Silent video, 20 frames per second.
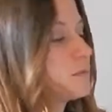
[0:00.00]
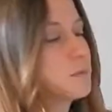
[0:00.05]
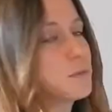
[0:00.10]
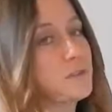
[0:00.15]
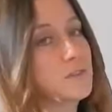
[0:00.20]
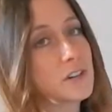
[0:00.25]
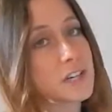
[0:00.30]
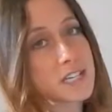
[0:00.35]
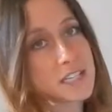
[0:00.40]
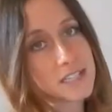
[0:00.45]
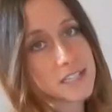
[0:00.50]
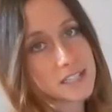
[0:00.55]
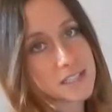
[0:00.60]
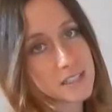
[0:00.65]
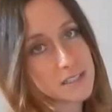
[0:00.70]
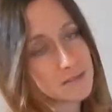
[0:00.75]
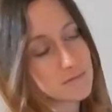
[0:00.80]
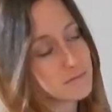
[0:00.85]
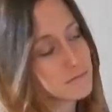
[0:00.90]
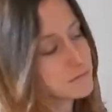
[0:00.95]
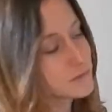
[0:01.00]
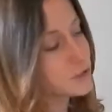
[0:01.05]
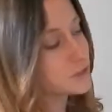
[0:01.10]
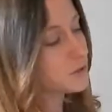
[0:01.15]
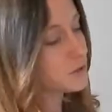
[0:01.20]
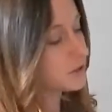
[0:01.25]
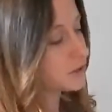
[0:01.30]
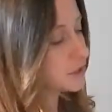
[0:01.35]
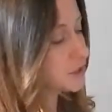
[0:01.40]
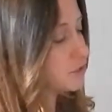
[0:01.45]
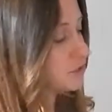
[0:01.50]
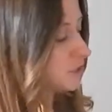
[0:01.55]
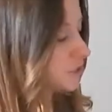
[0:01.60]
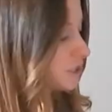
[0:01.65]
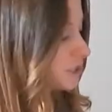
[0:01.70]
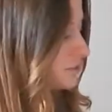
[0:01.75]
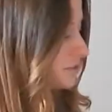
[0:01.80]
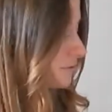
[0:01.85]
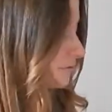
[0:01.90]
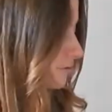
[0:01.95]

improvise and do all the chords